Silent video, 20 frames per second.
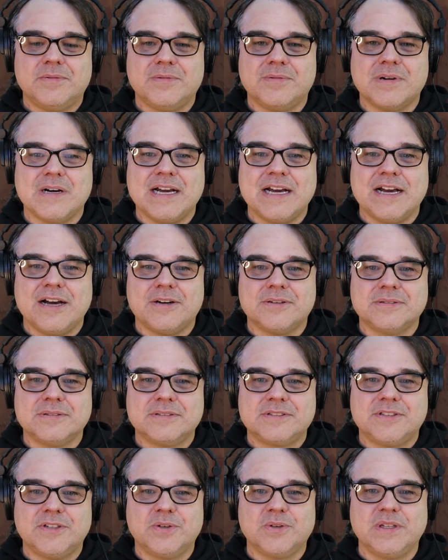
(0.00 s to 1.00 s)
Wow,
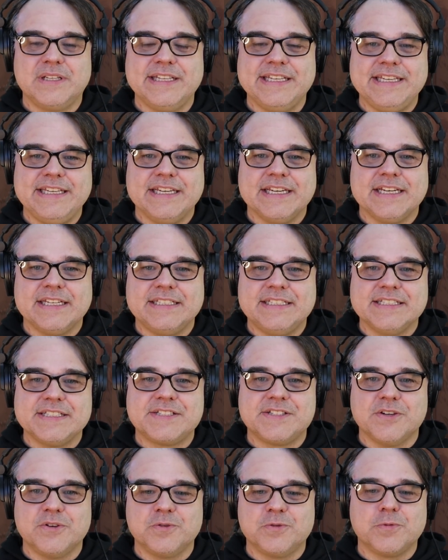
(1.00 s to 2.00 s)
totally
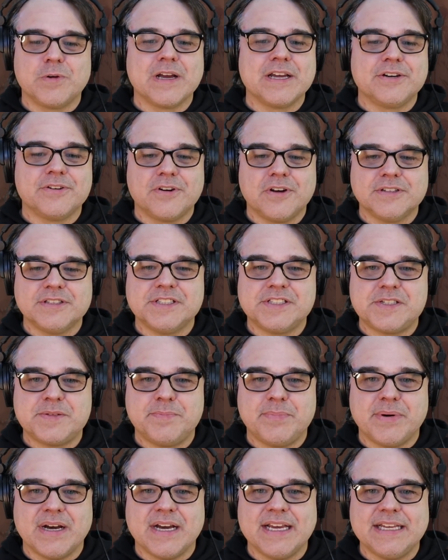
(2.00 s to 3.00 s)
disowned Reiner on the
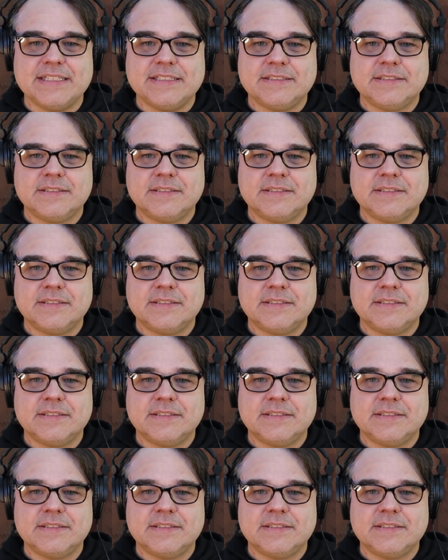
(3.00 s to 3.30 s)
spot.